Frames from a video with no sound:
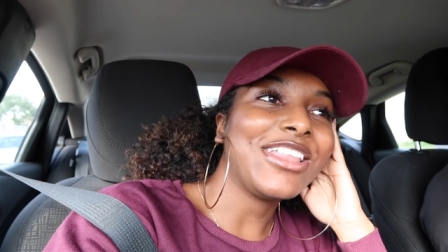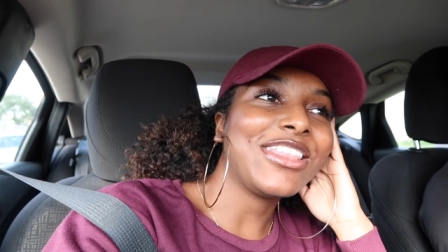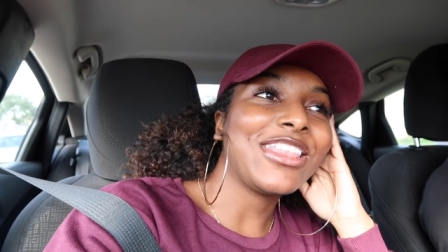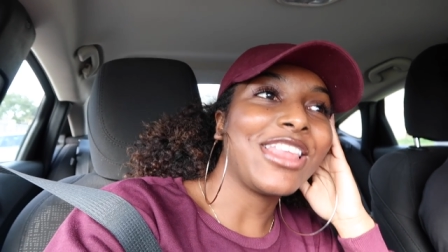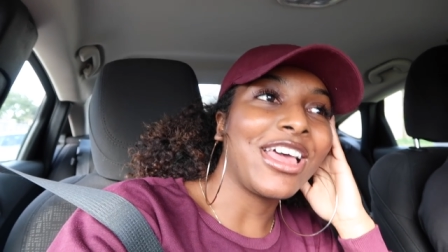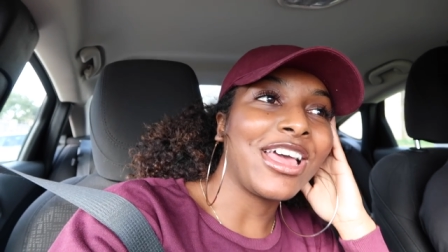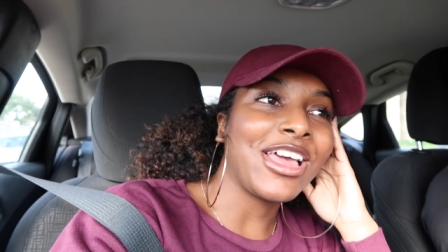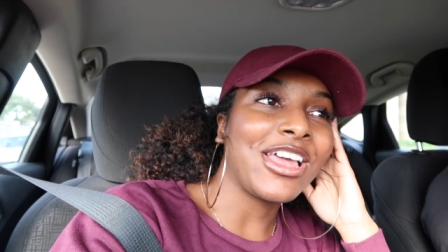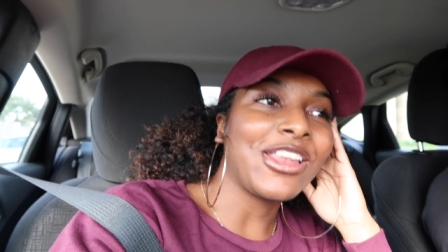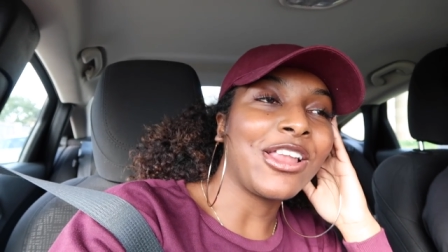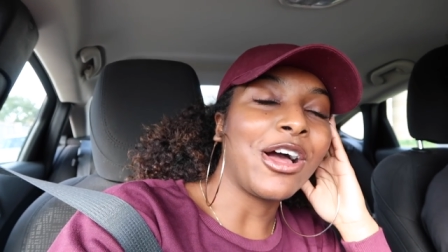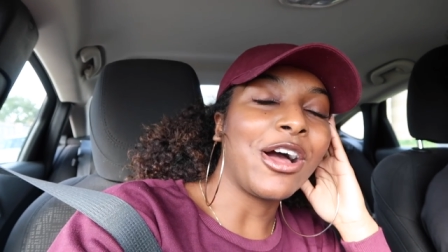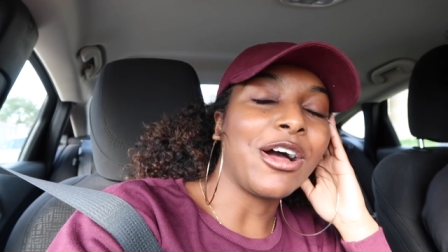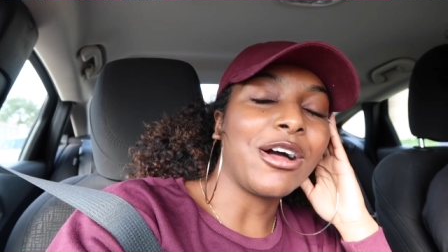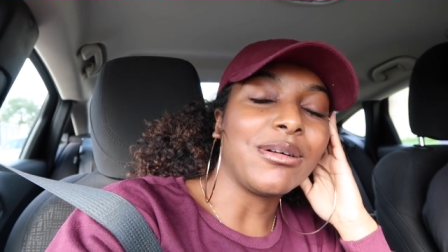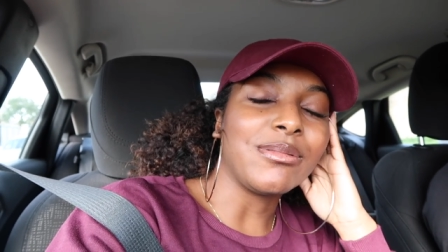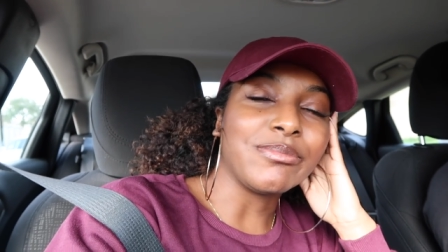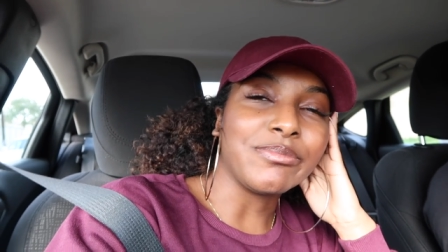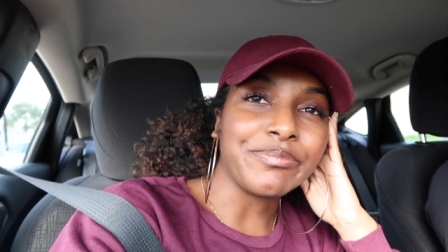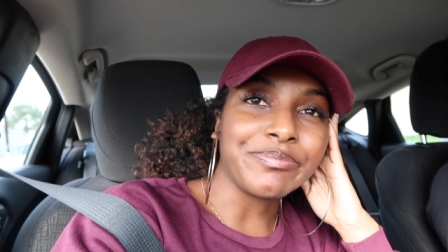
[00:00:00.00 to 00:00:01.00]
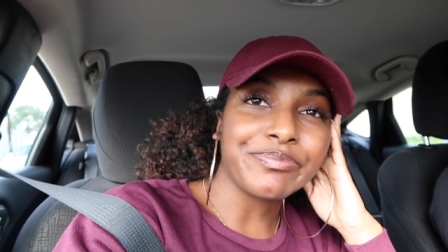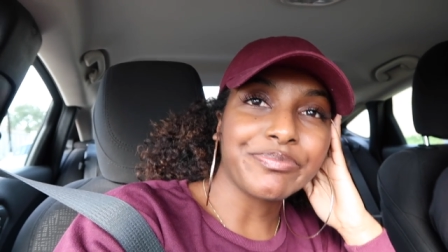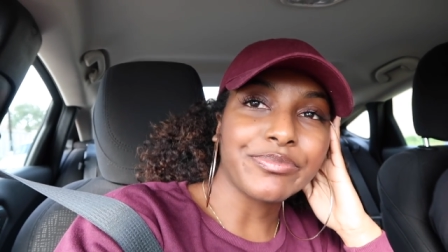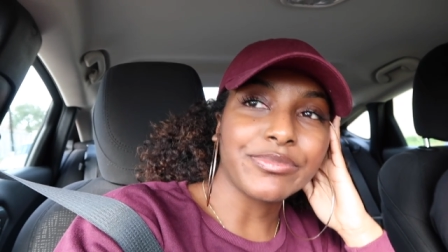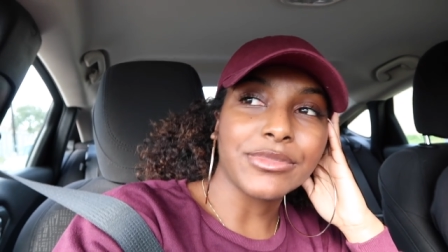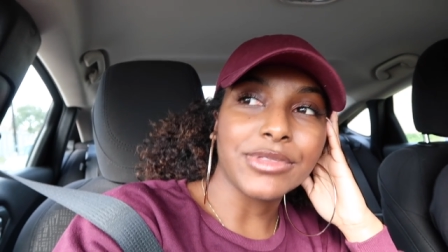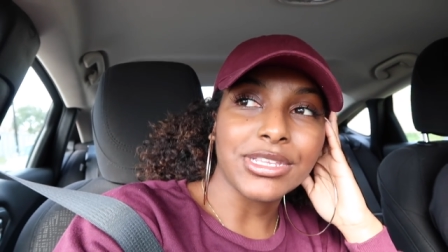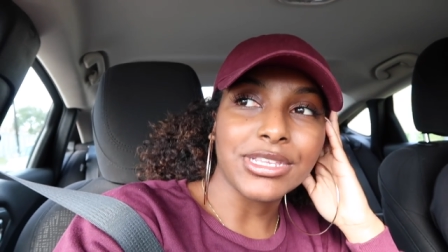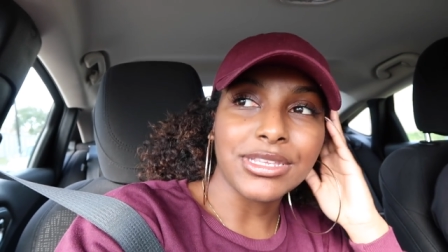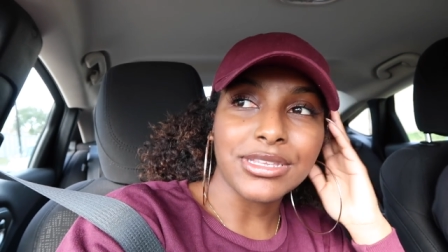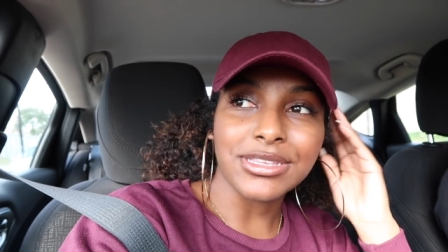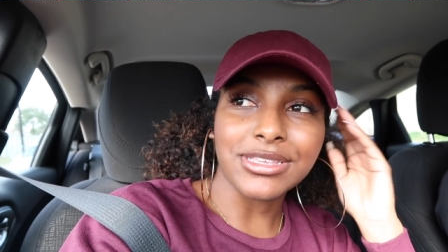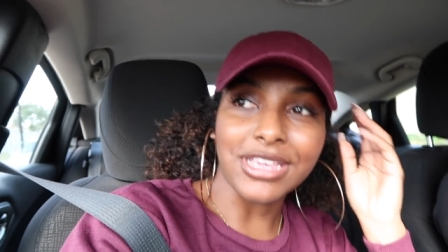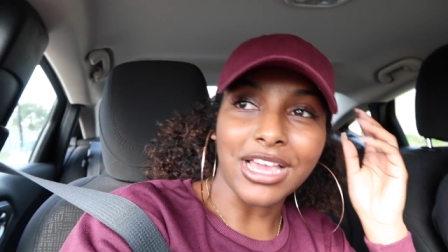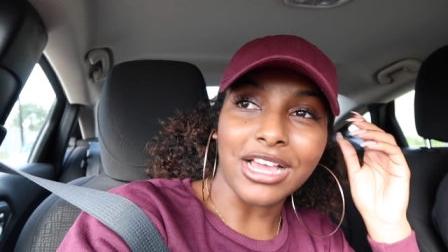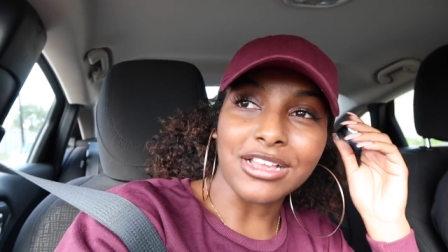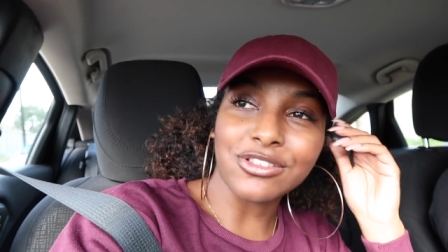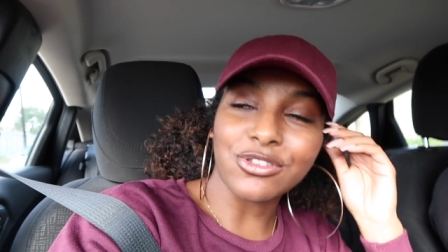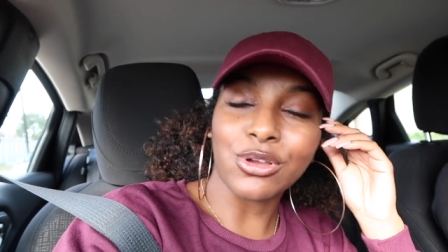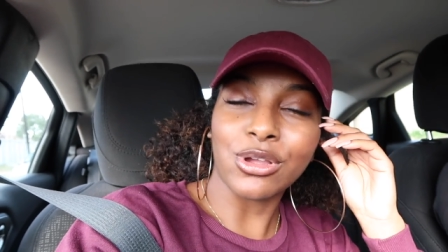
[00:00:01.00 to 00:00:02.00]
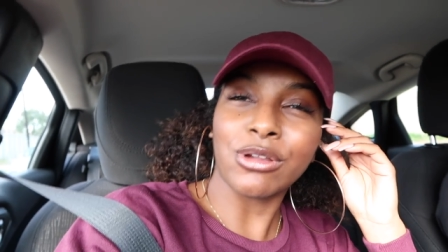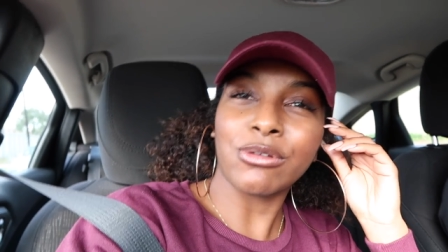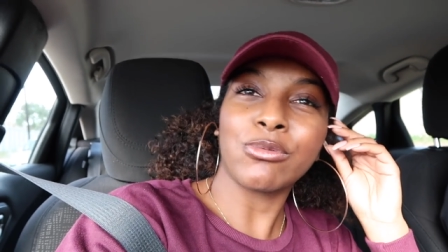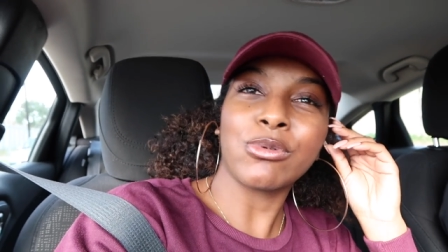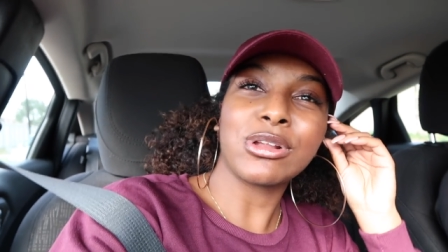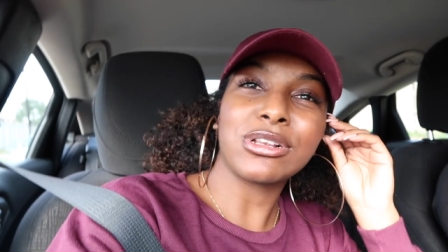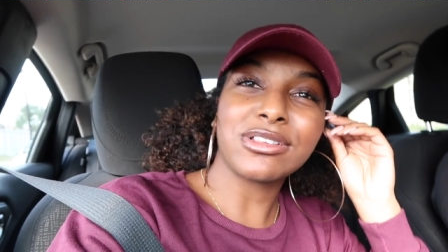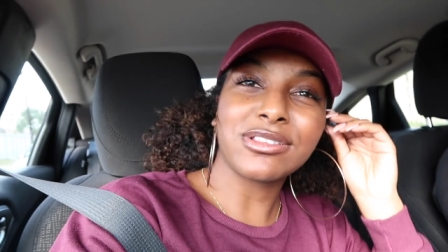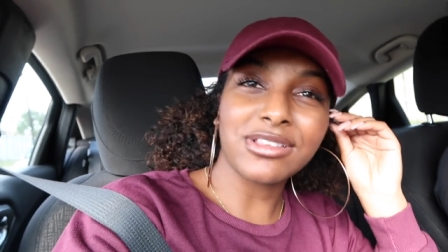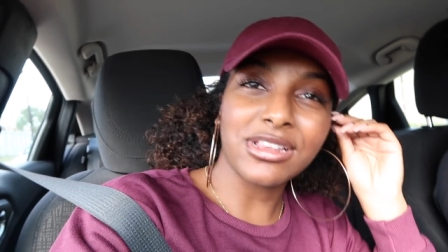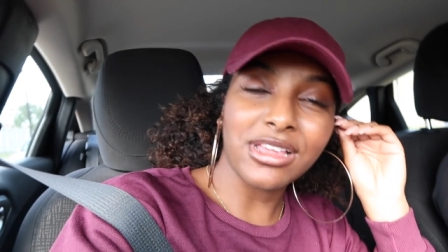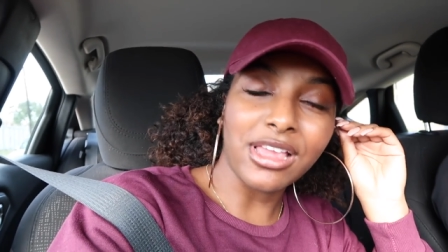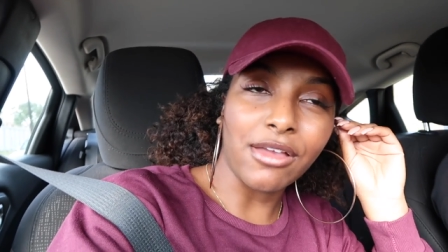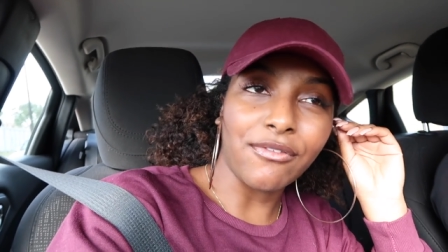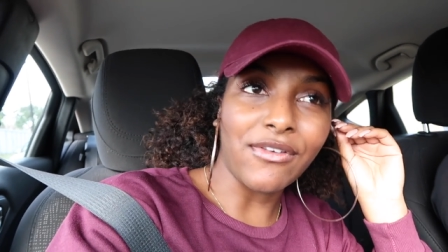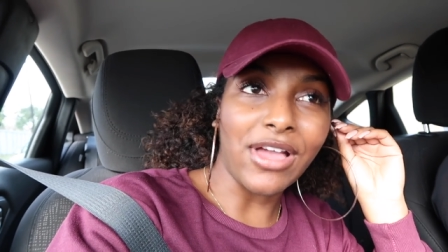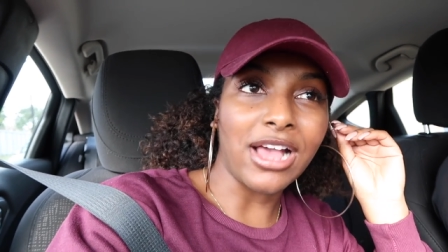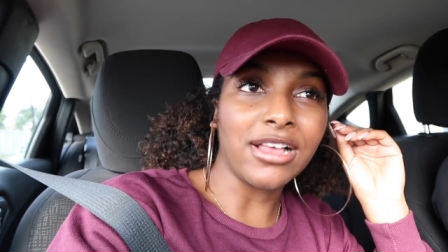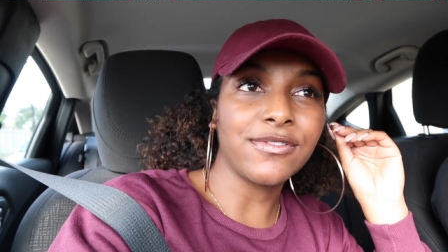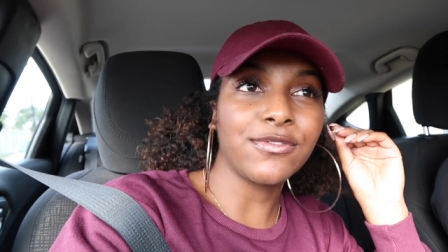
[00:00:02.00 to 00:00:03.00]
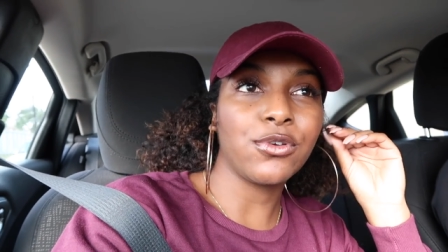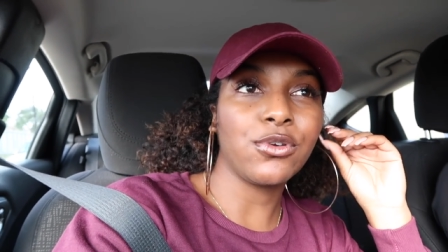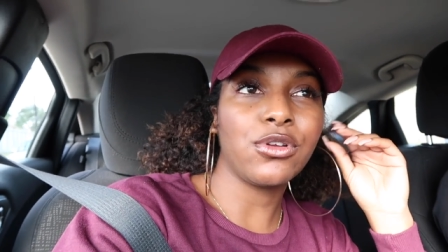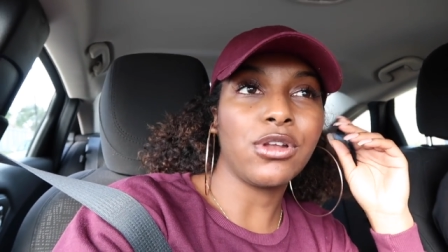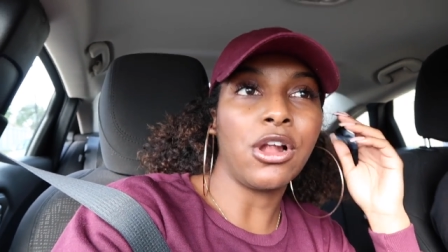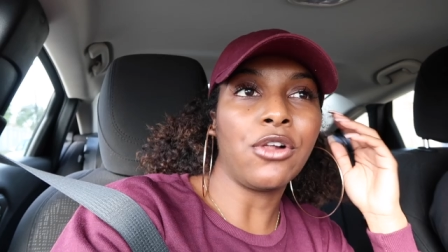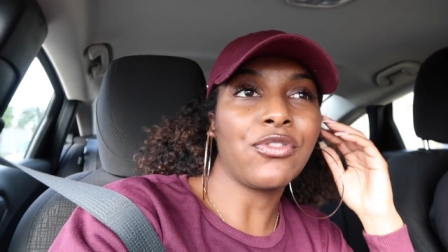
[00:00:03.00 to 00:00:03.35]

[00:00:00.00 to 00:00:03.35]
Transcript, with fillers: And then yeah, so we're just gonna get fast food.